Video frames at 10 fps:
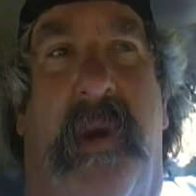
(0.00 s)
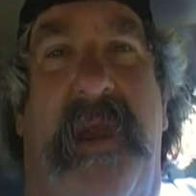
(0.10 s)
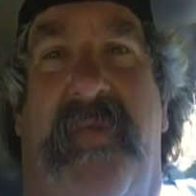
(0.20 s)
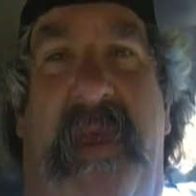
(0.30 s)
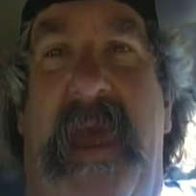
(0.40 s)

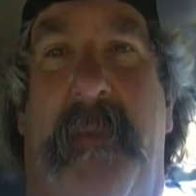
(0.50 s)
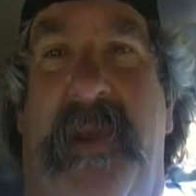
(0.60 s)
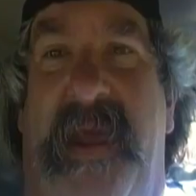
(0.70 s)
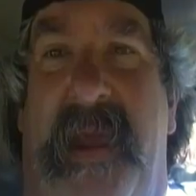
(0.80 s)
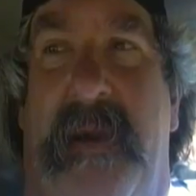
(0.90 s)
crazy
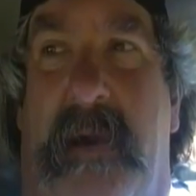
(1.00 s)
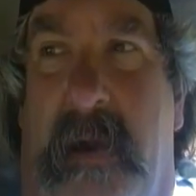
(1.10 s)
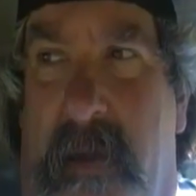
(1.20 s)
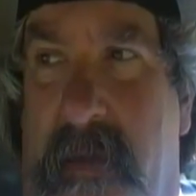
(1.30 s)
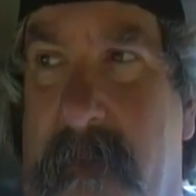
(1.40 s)
every day,
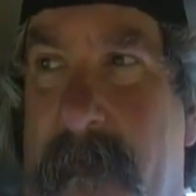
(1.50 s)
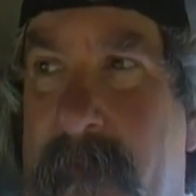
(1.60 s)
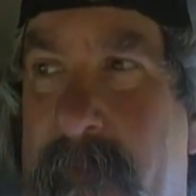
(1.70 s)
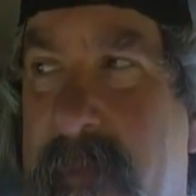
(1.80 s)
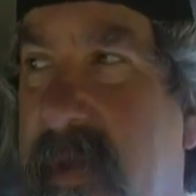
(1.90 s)
huh?
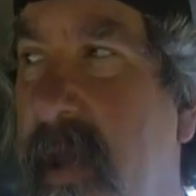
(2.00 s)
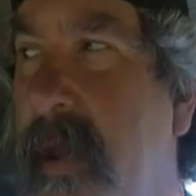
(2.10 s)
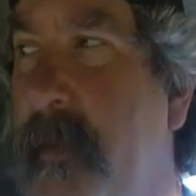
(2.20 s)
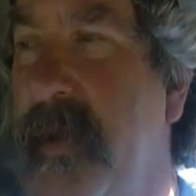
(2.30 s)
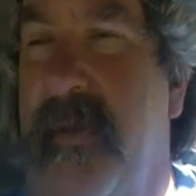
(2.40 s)

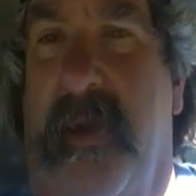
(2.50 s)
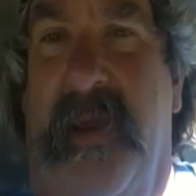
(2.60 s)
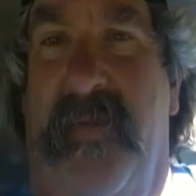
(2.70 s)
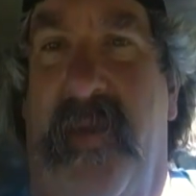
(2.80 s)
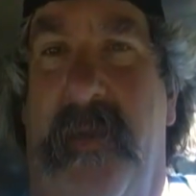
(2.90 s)
Coming
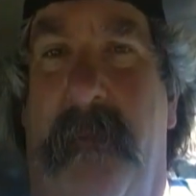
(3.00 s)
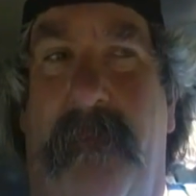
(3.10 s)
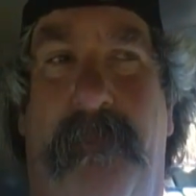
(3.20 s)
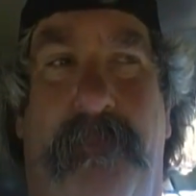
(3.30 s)
crazy.